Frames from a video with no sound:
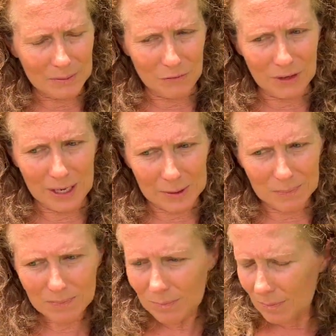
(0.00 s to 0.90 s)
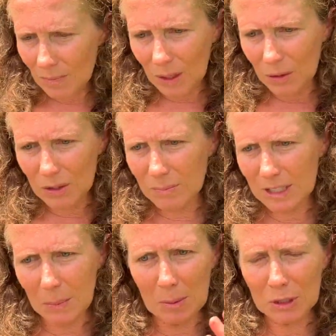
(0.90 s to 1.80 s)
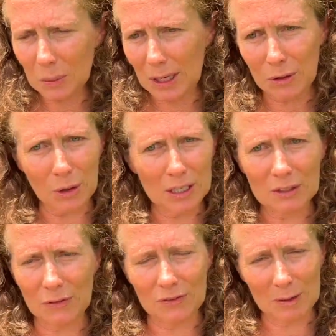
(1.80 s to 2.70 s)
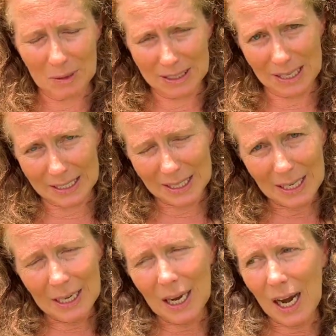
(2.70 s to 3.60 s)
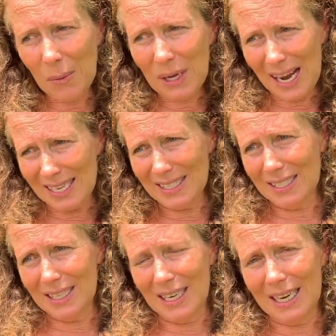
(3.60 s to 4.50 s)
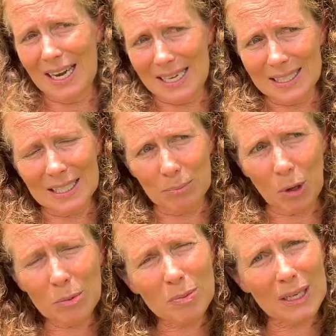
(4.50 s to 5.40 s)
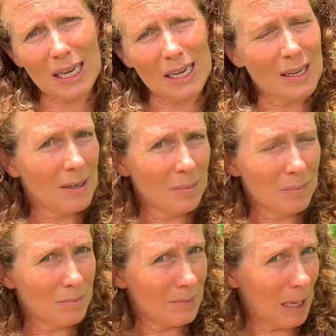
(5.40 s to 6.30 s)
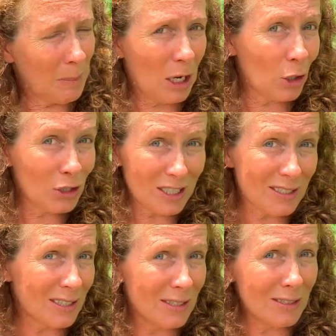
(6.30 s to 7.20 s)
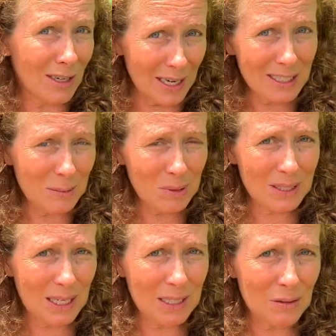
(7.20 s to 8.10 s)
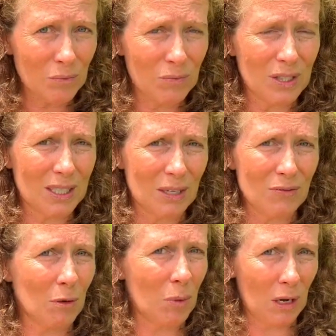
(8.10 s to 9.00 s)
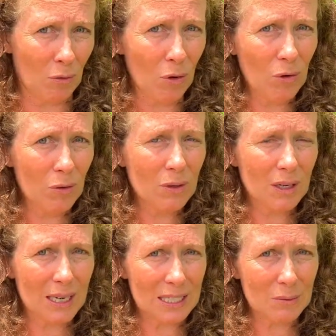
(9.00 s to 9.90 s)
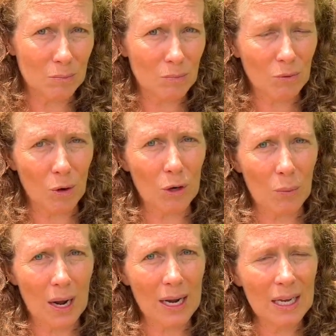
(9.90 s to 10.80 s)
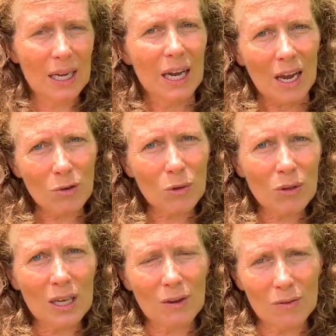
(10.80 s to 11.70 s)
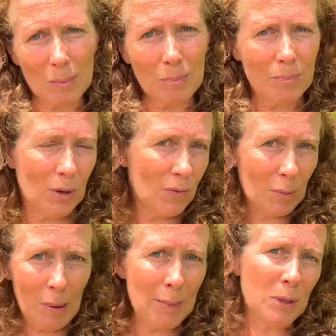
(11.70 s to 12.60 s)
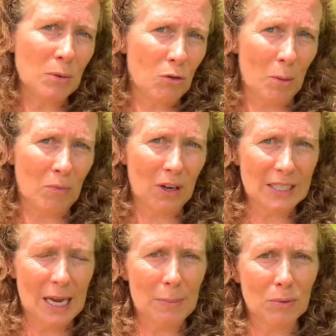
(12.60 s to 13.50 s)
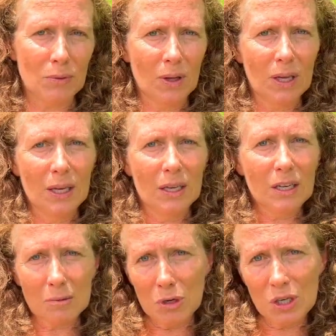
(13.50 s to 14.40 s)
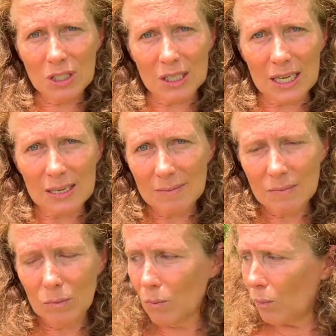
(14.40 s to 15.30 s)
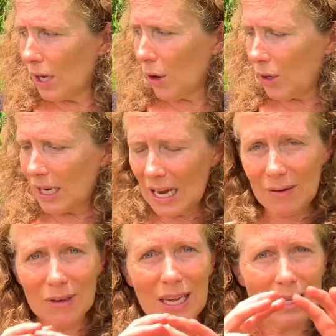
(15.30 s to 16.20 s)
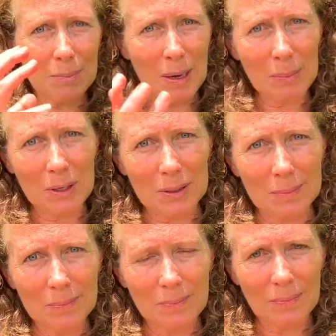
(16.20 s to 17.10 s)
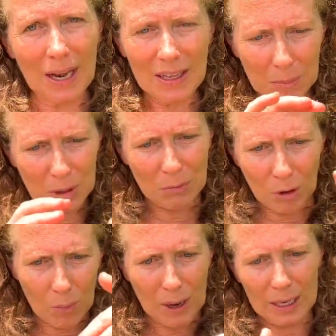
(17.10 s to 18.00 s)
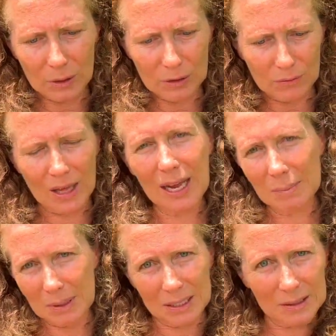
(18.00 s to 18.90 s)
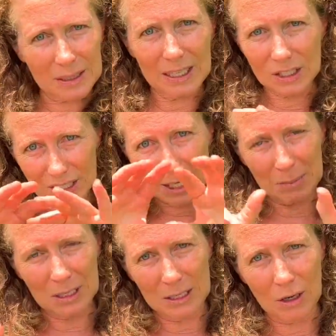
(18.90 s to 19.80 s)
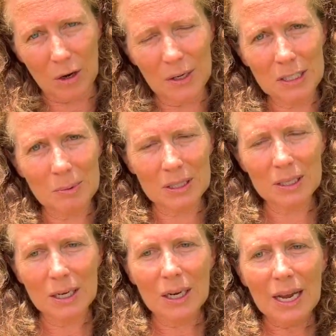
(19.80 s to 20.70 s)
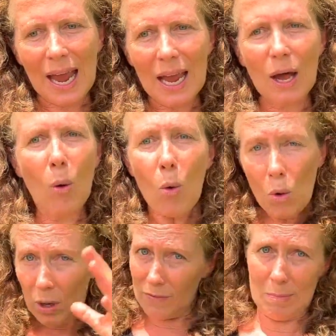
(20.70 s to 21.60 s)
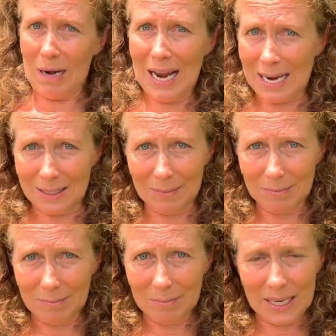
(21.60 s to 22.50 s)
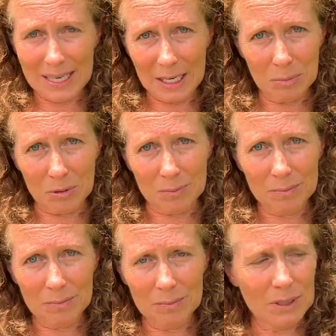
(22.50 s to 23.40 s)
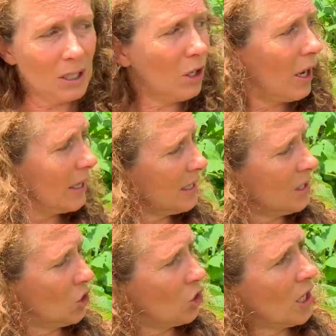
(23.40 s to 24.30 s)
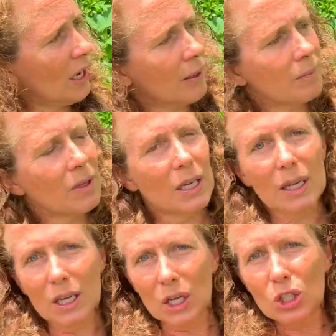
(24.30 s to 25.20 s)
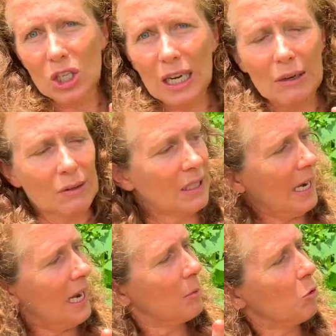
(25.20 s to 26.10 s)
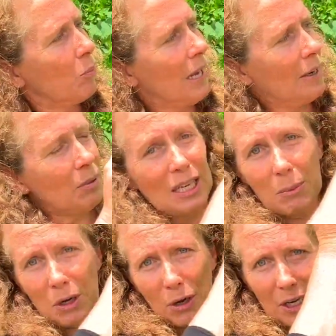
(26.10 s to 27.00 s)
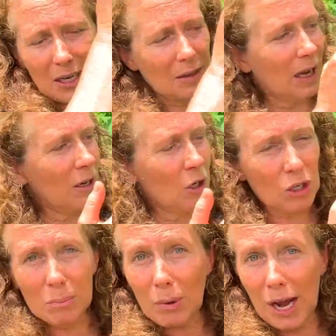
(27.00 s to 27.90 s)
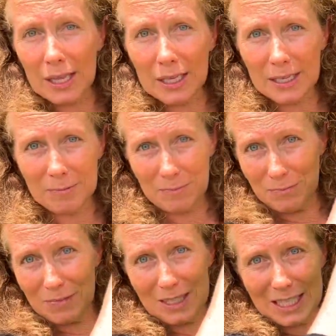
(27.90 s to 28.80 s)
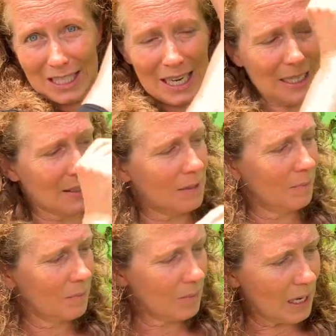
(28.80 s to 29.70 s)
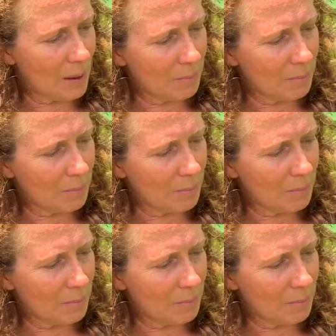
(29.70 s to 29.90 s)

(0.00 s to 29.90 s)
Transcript: figure, somewhere between 30 to 50%. I would hazard a guess that probably maybe closer to 90% of the stuff that we grow gets thrown away. If you think of the pumpkin crop, for example, commercially, we only ever get the pumpkin, and then we throw away a lot of that bit and just keep the little orange bit. All of the plant is edible. This is chia. Chia is an edible plant, but yet we only, can buy the seeds.